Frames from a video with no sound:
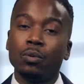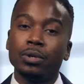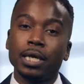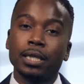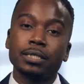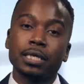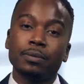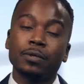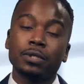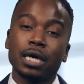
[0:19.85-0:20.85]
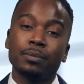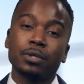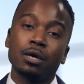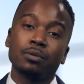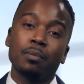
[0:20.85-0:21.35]
when daylight saving time
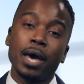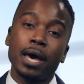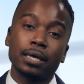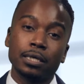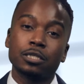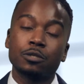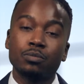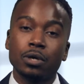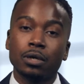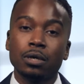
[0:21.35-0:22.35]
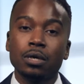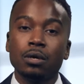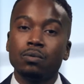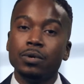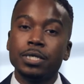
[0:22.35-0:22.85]
comes back in
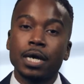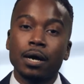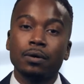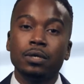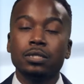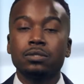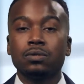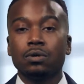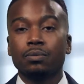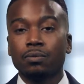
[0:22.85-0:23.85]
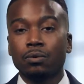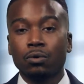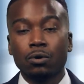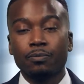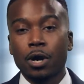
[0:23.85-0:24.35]
spring, reach out to your
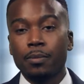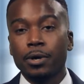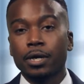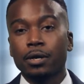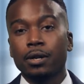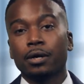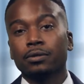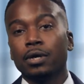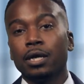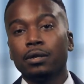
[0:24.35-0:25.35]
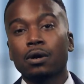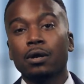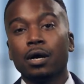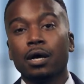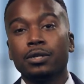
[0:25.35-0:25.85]
local primary care doctor and your
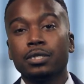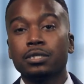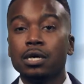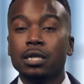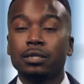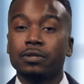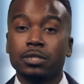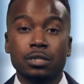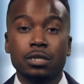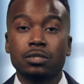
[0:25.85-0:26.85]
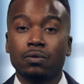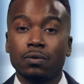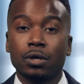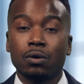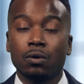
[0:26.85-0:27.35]
cardiologist, such as us
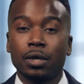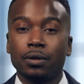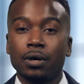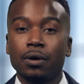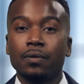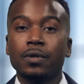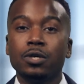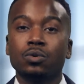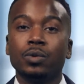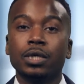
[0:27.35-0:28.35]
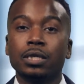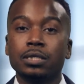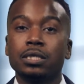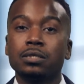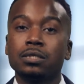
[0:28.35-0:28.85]
over at Orlando Health, so we can
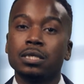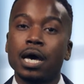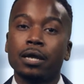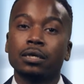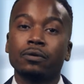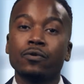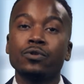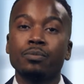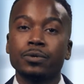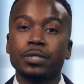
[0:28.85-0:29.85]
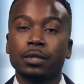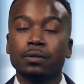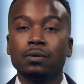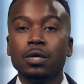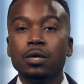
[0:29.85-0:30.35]
assist in how to further protect
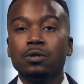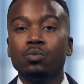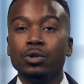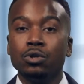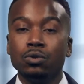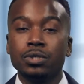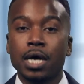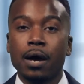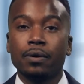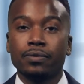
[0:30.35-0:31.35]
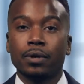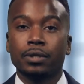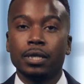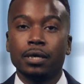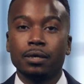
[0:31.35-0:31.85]
you when you lose that hour throughout the